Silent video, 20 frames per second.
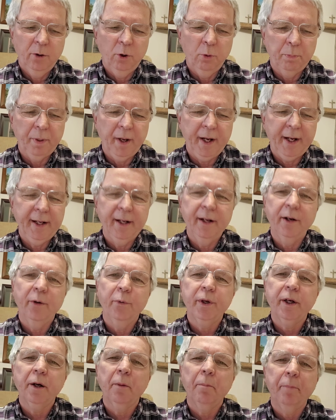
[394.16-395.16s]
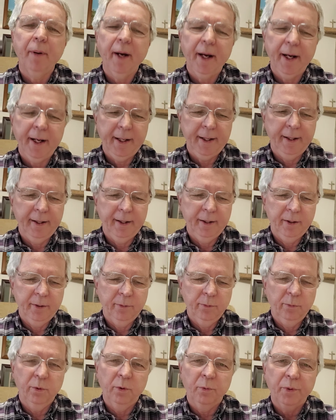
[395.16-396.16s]
We obey
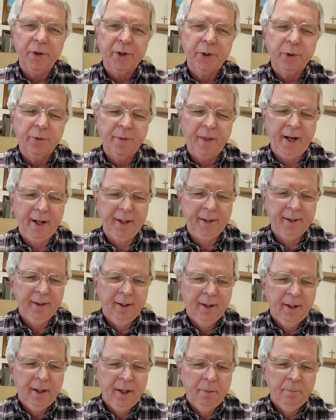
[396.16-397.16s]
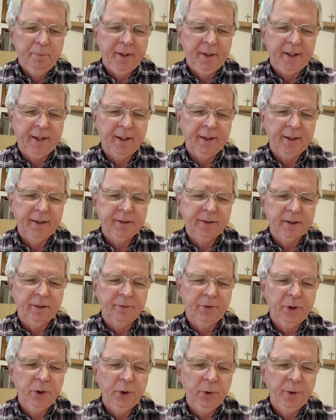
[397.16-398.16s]
when we do that because
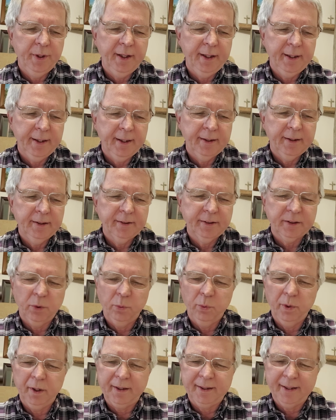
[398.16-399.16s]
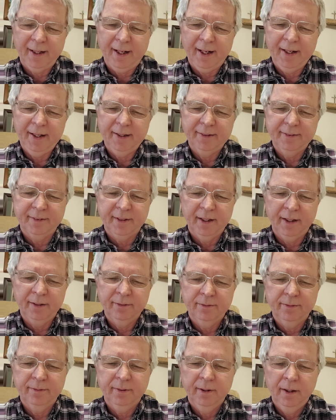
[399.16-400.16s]
of who he is and what God has
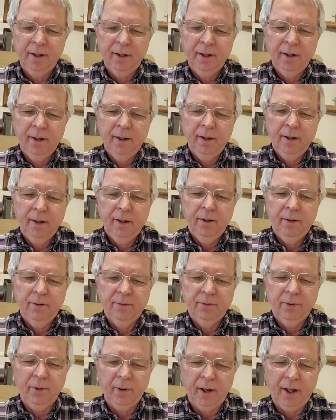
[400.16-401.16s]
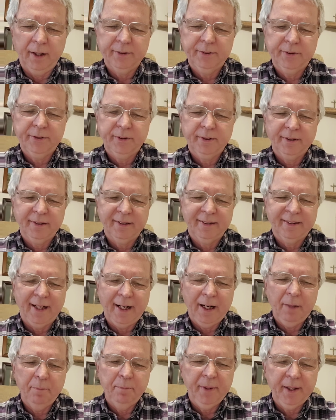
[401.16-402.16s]
done for us.
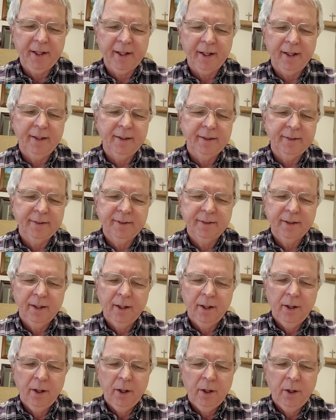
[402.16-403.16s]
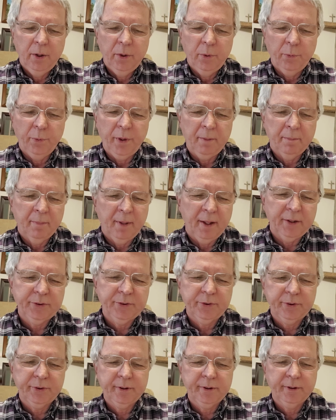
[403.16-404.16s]
Not because we
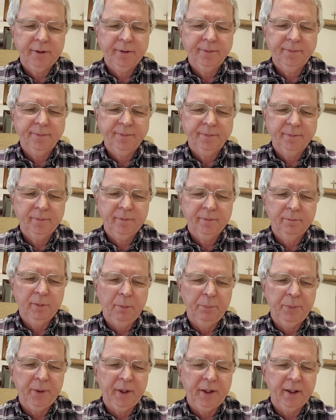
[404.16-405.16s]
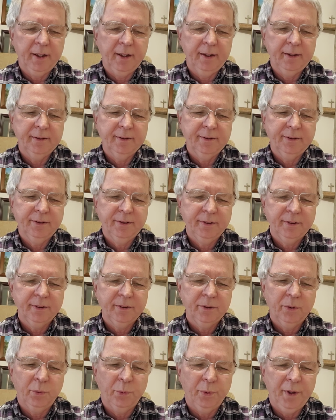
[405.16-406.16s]
must, but because
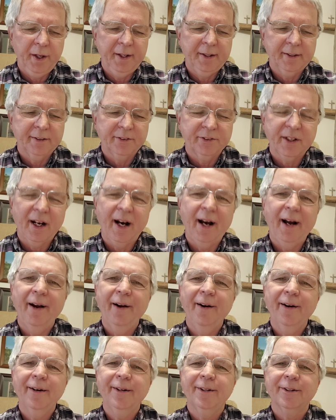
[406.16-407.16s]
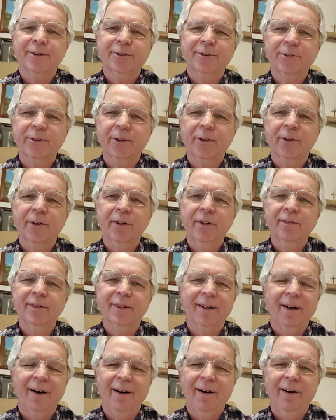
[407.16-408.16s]
we desire to serve
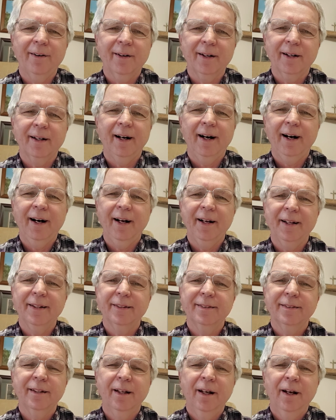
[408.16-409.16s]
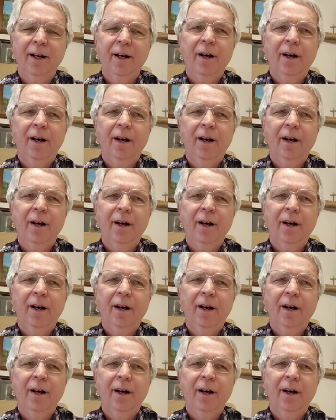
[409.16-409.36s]
and honor God as